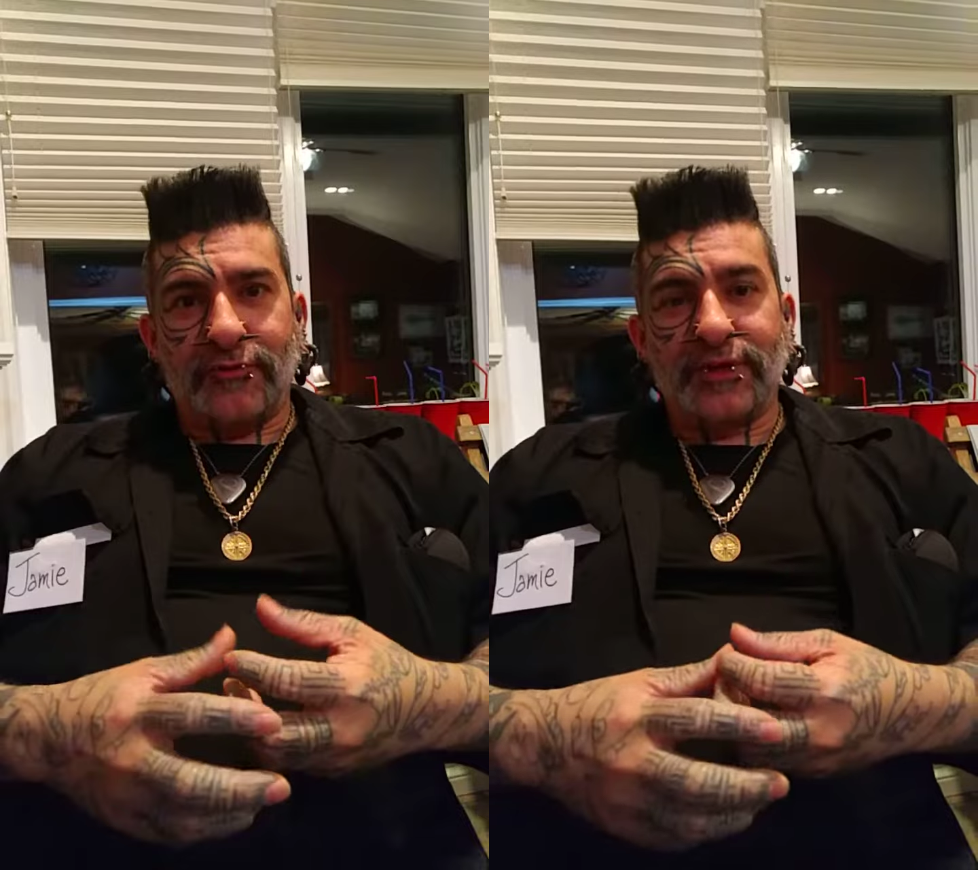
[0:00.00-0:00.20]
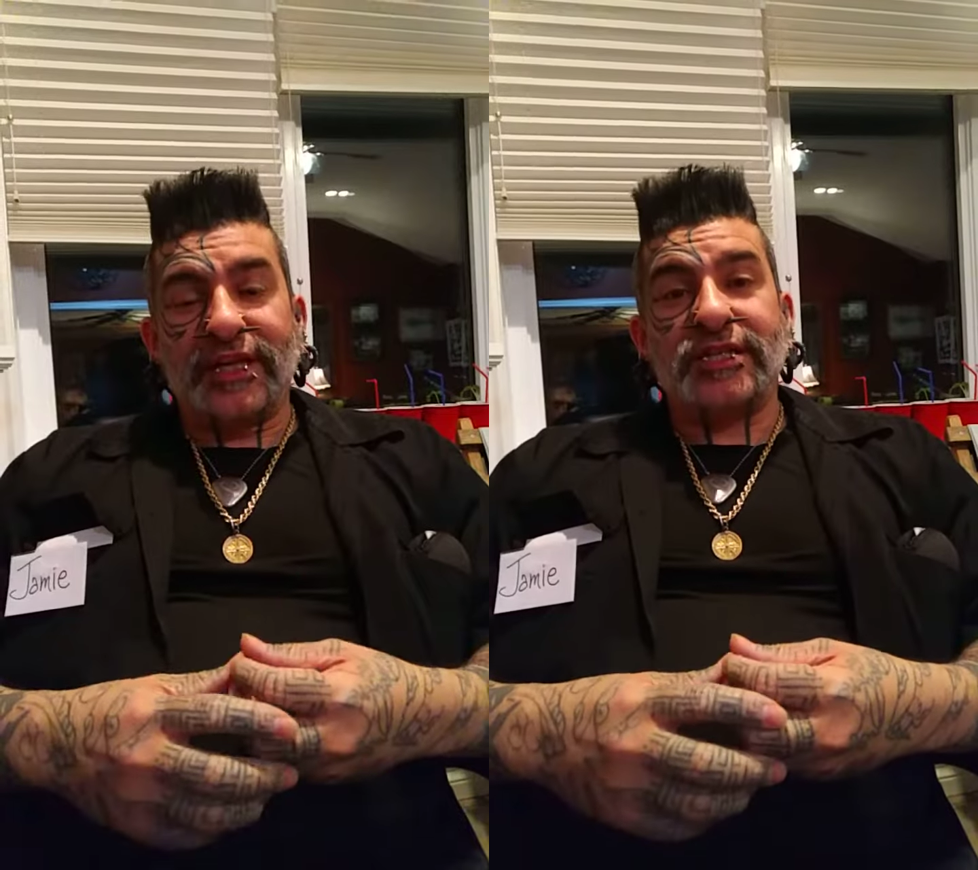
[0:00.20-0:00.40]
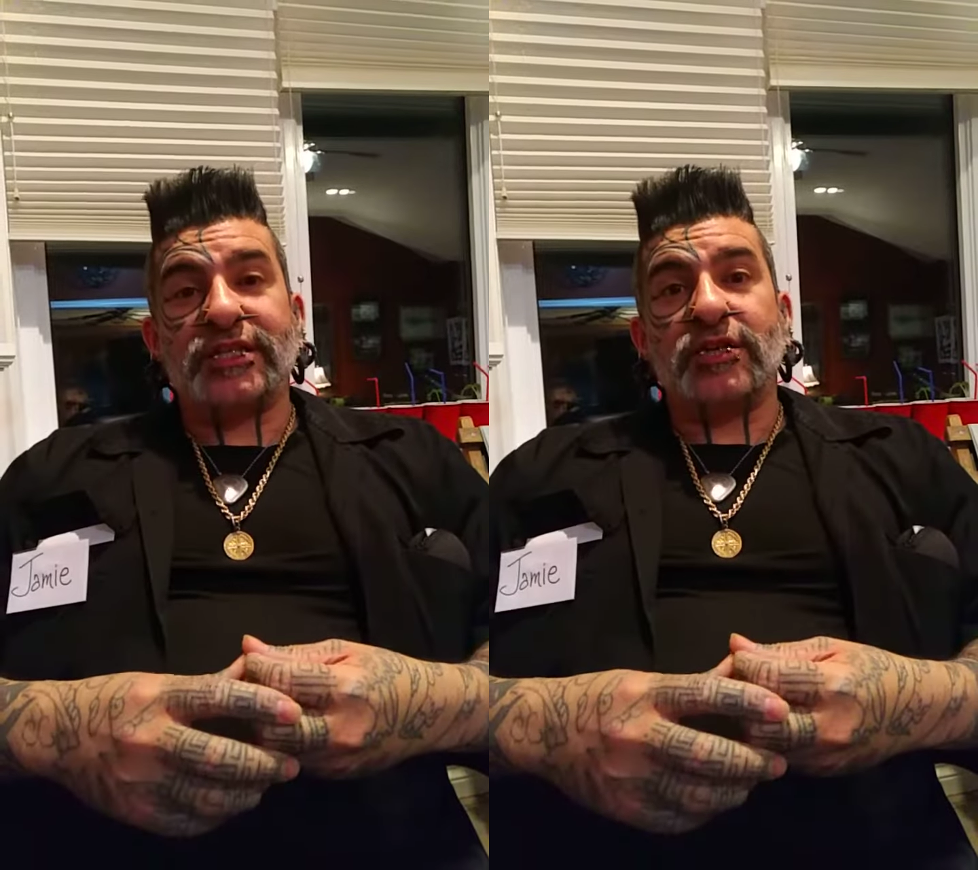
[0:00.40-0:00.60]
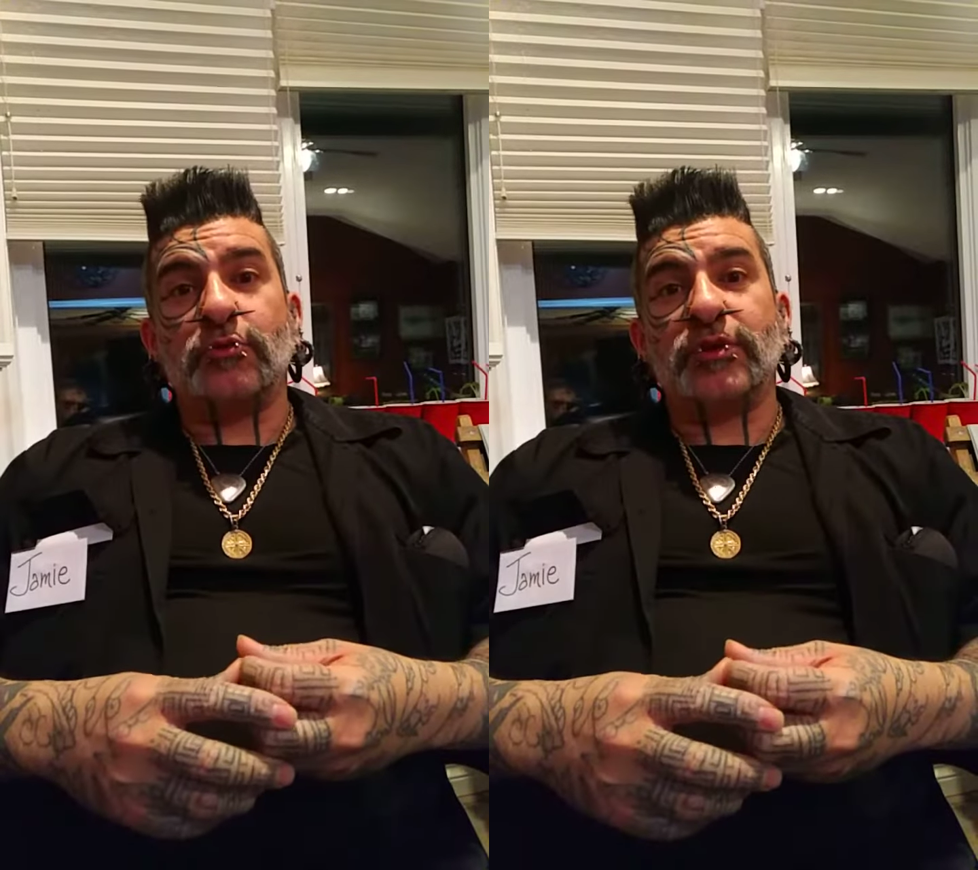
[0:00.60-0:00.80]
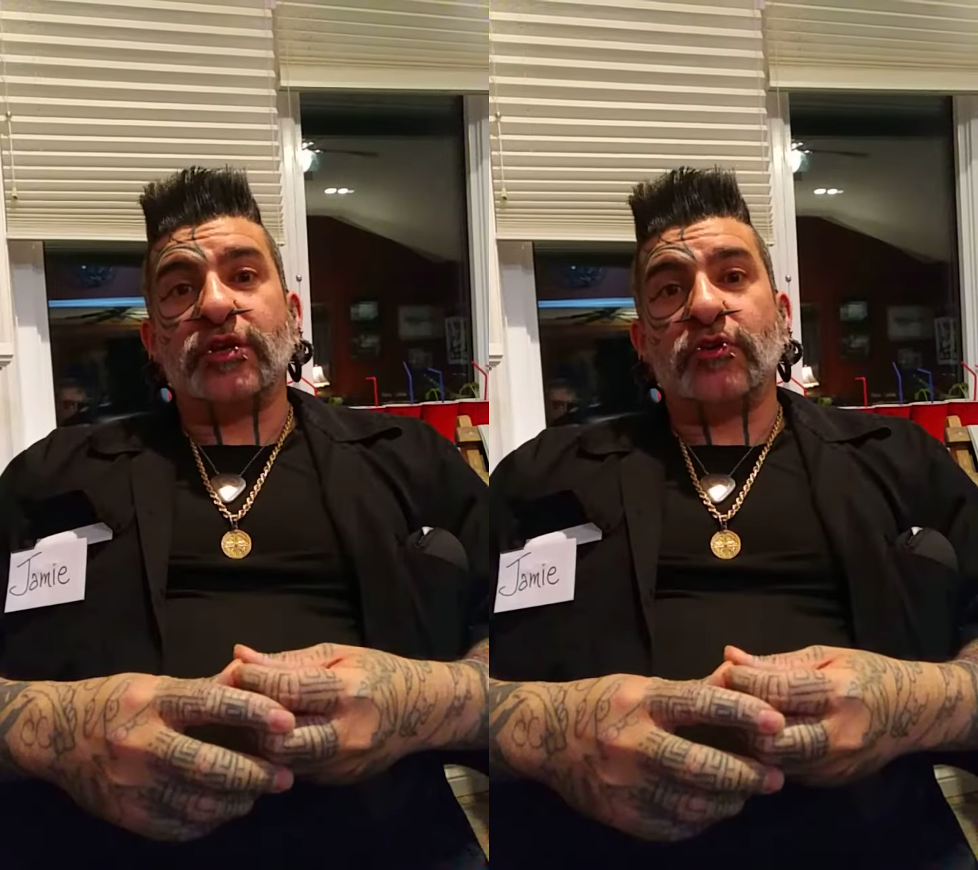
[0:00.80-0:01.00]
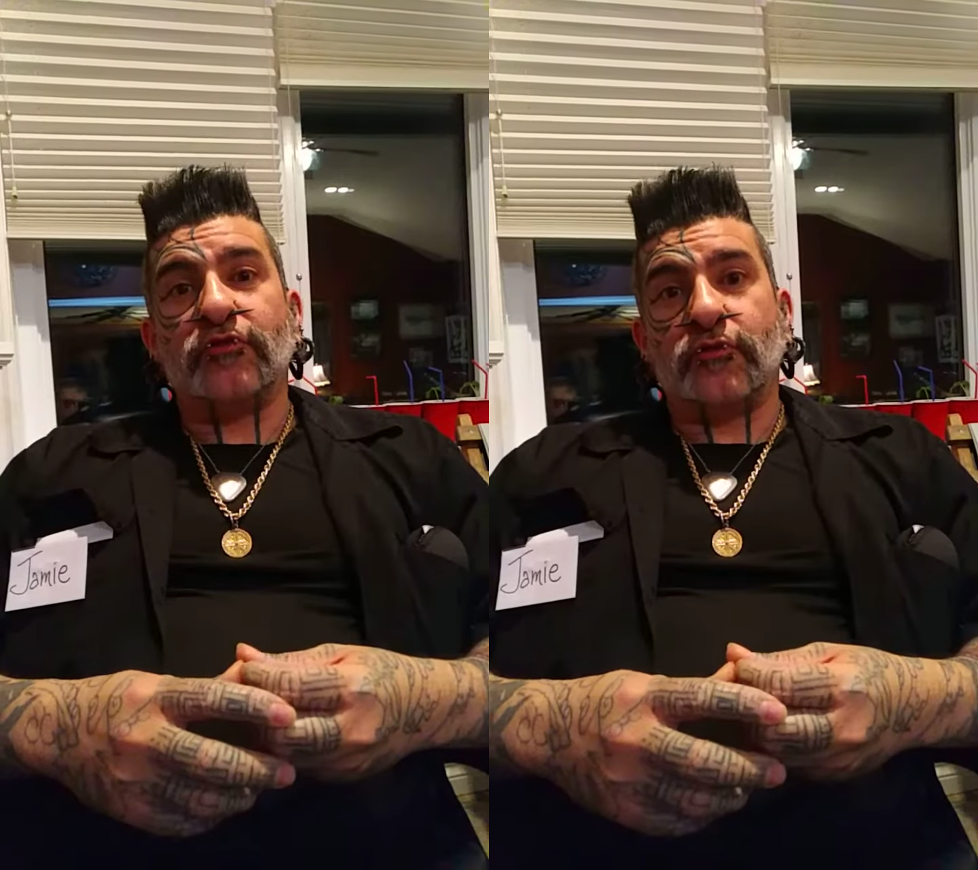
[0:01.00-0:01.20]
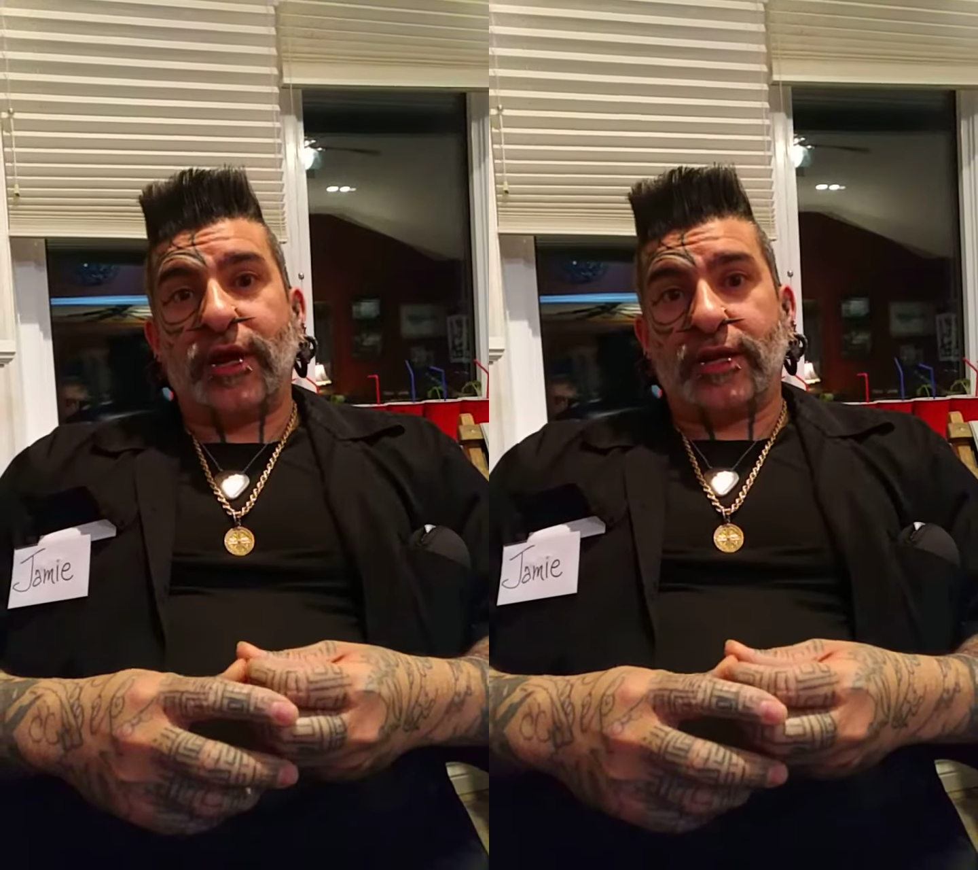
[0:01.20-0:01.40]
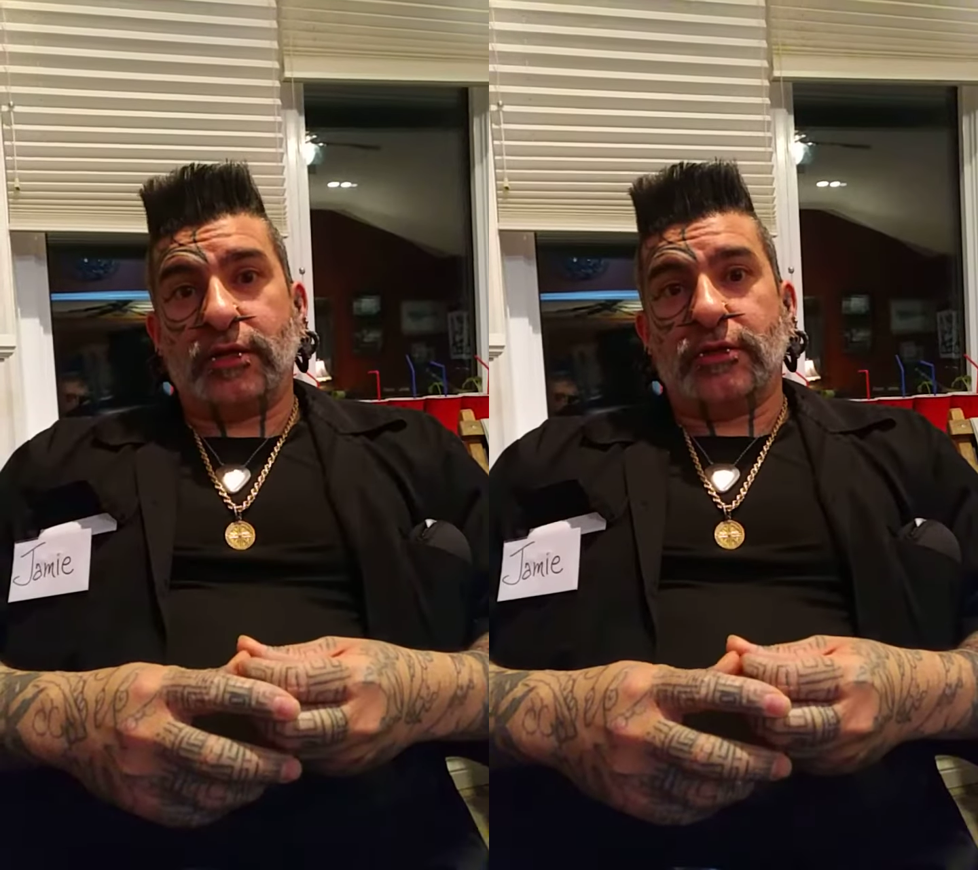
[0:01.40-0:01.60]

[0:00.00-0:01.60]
would they still be your friend?